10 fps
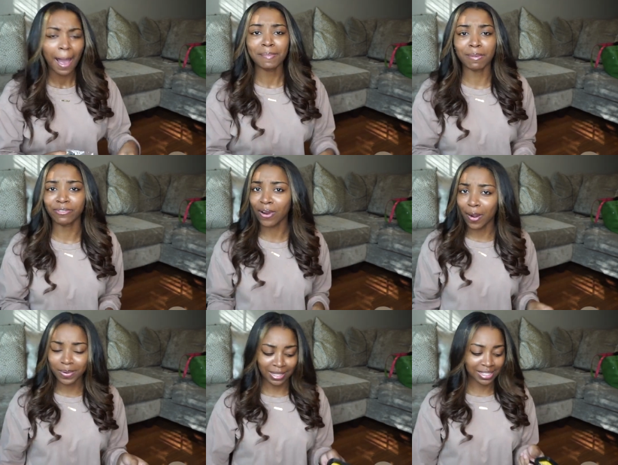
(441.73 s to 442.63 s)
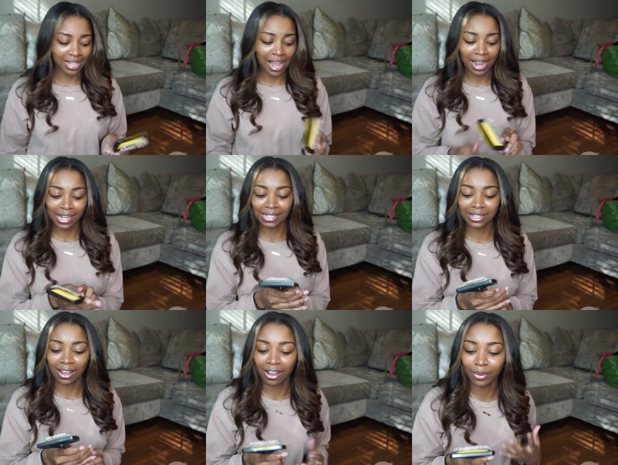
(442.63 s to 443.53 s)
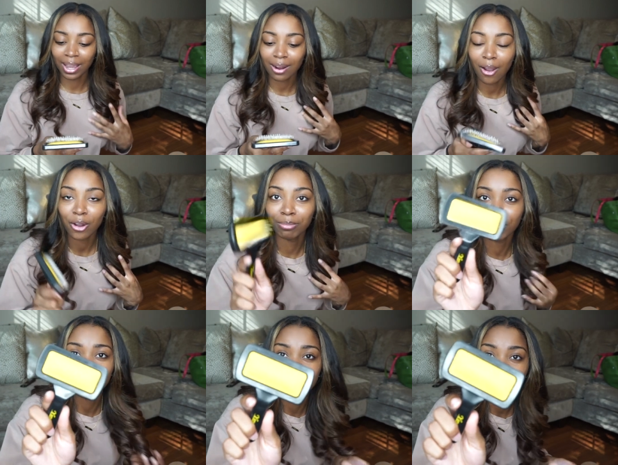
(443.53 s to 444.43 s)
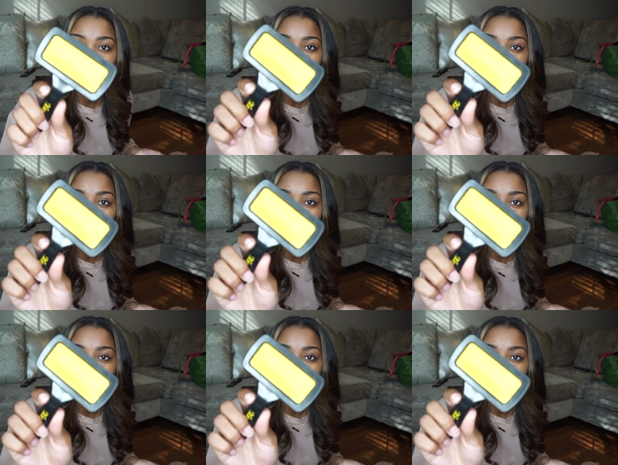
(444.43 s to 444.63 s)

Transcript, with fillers: But before I open the slides, y'all, we got a whole brush